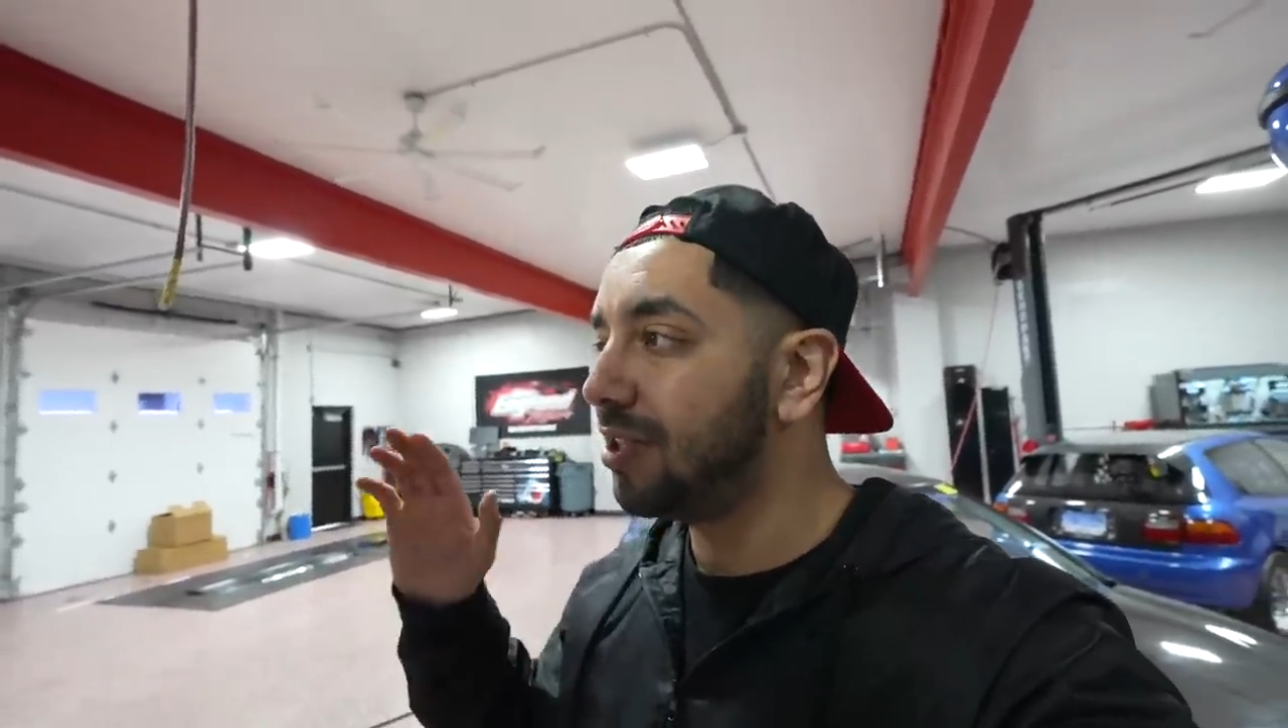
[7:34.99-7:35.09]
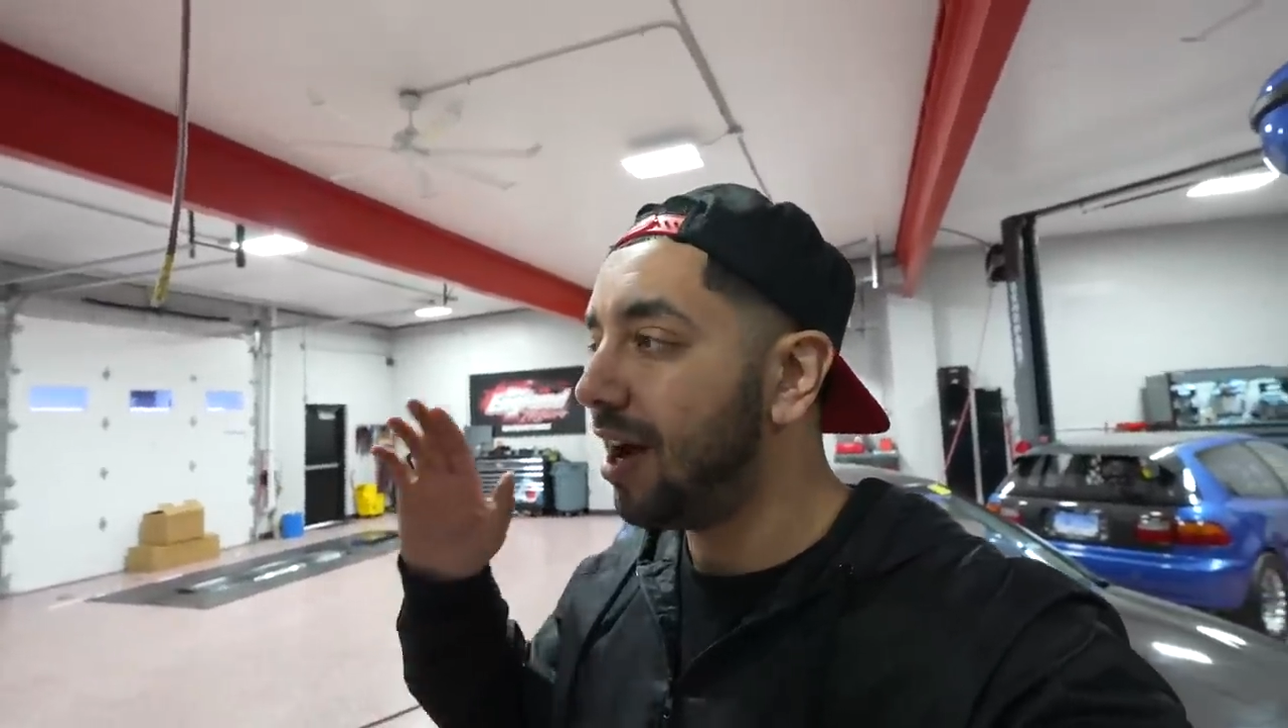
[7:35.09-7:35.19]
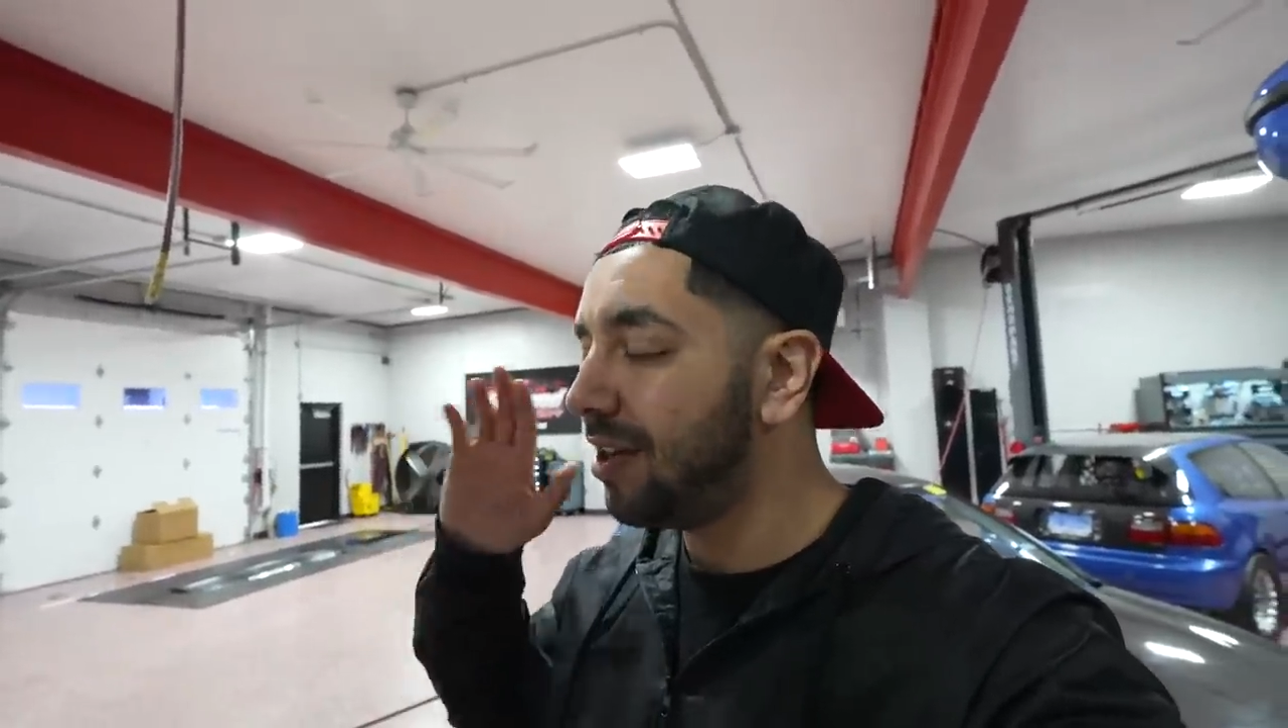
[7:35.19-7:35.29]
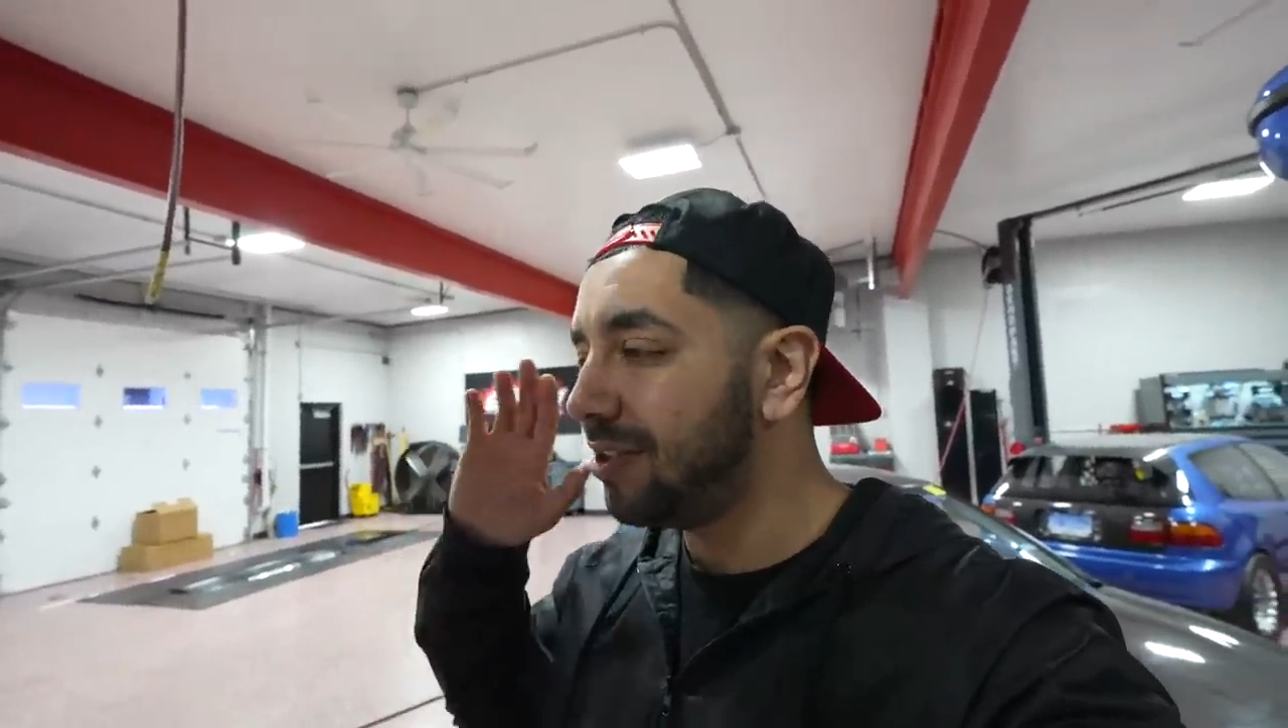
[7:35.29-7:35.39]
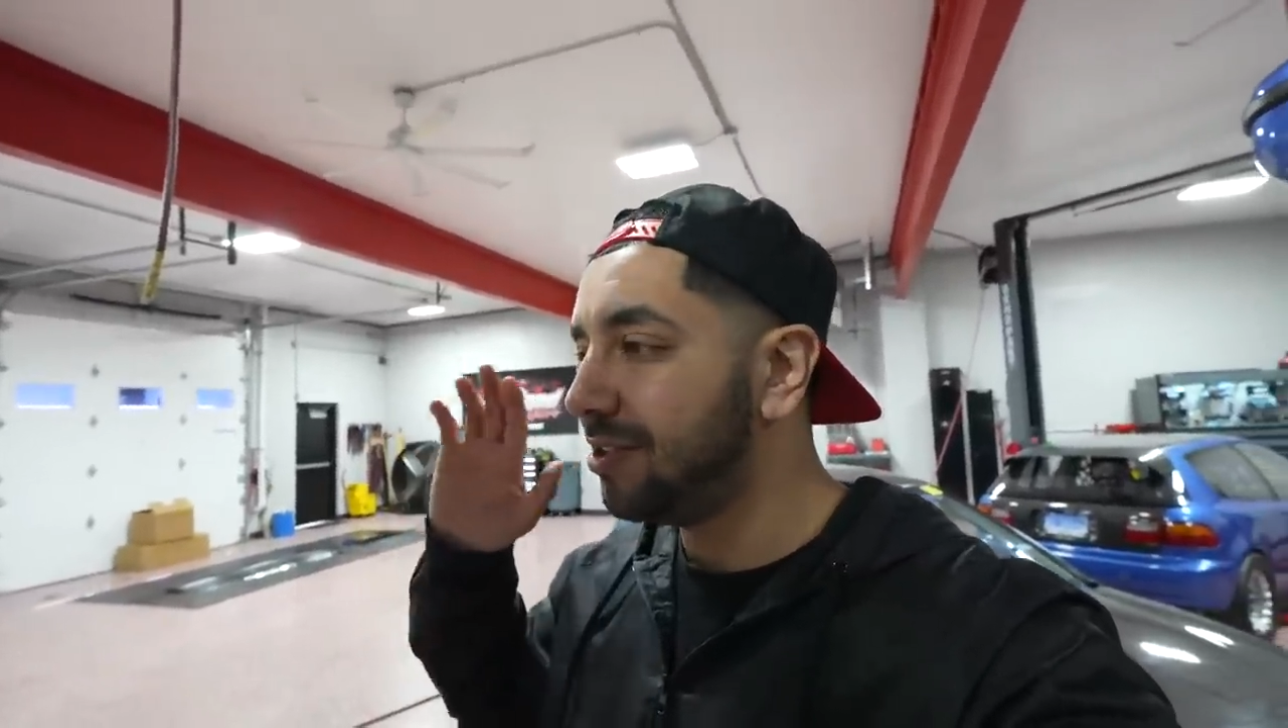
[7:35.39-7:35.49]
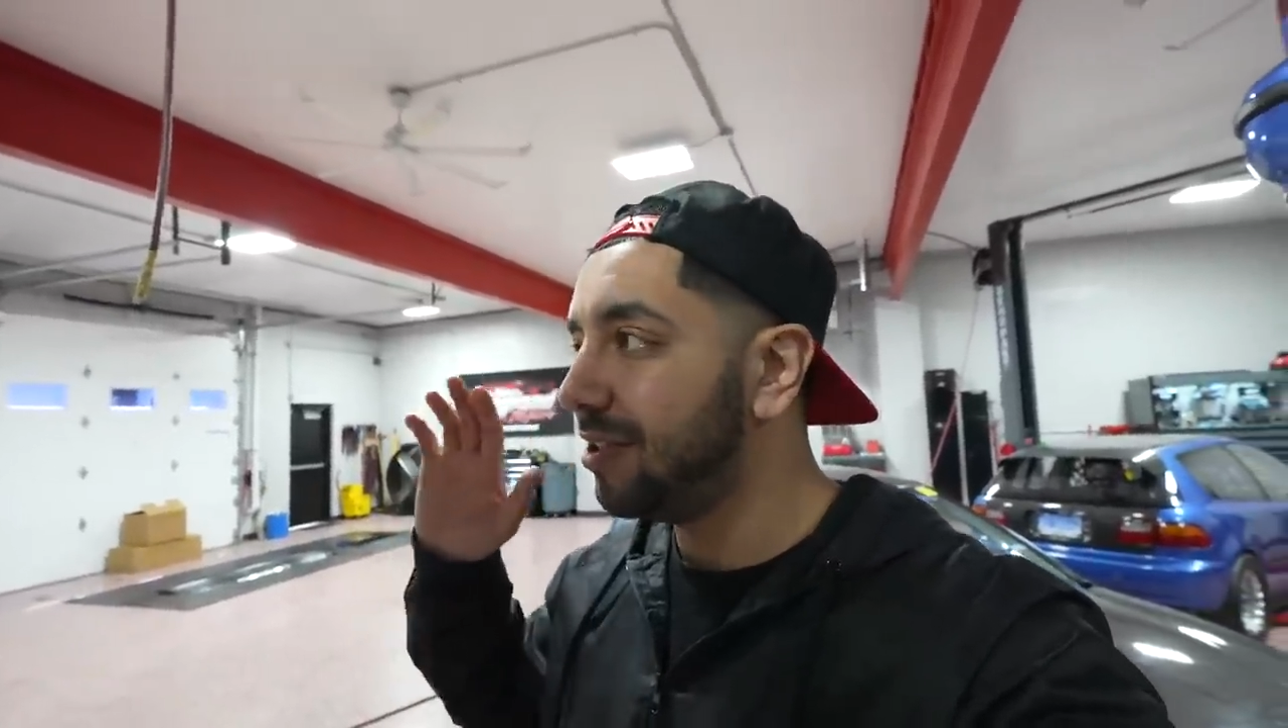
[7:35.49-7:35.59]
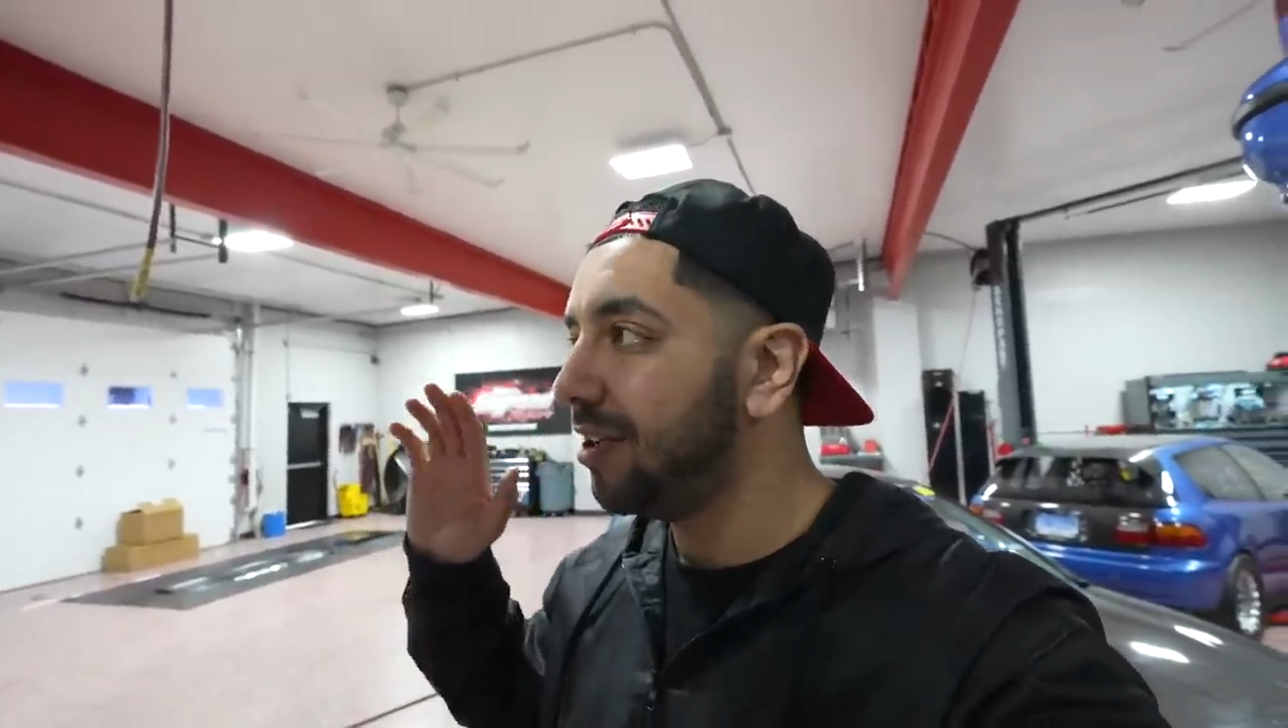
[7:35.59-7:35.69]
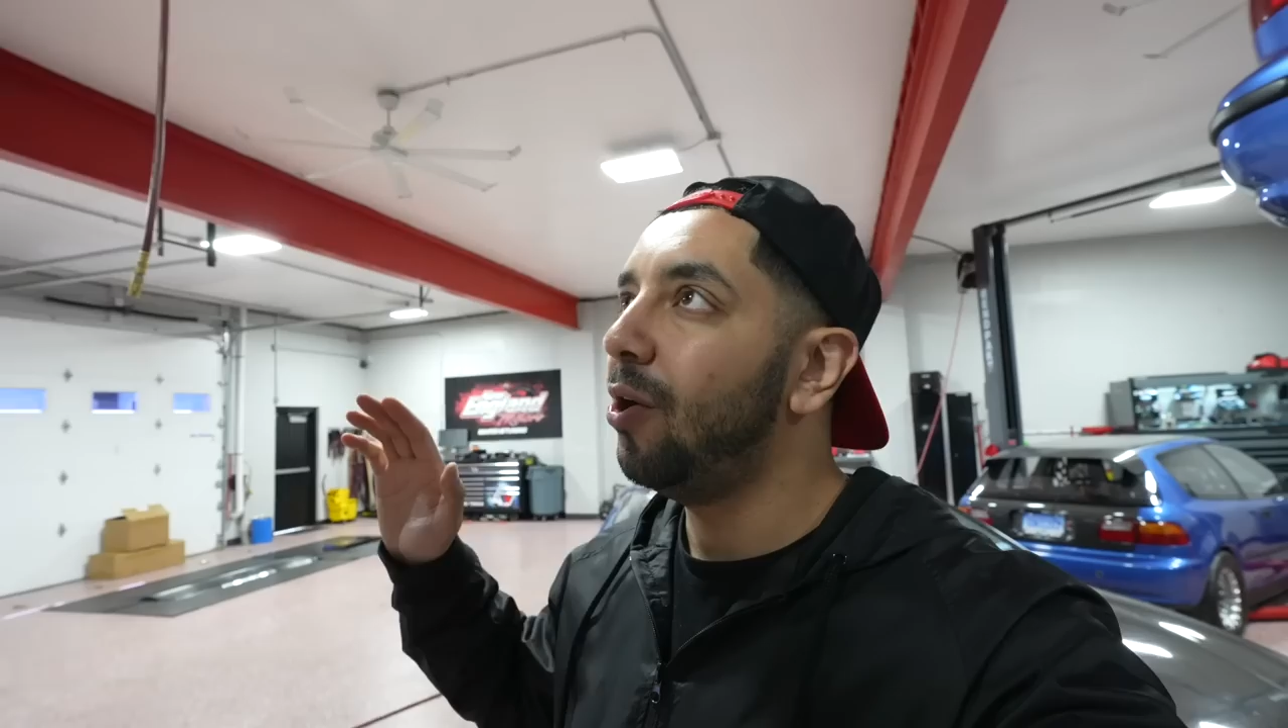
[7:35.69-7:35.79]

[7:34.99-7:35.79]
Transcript: honestly,